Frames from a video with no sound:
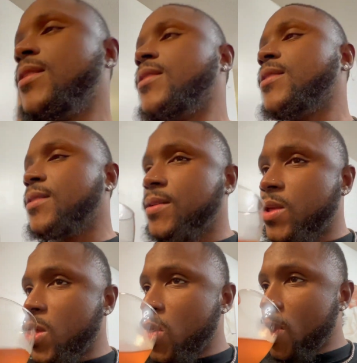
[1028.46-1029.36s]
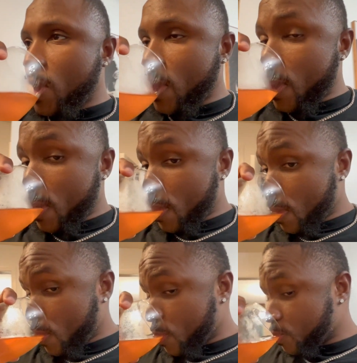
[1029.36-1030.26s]
What you thought about the food?
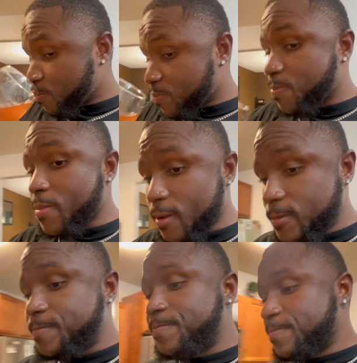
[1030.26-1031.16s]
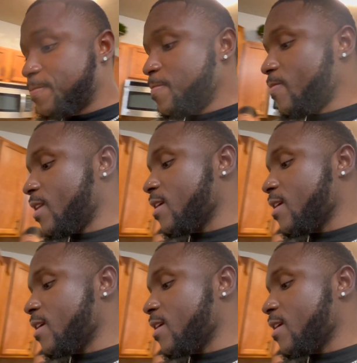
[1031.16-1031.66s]
Was it good?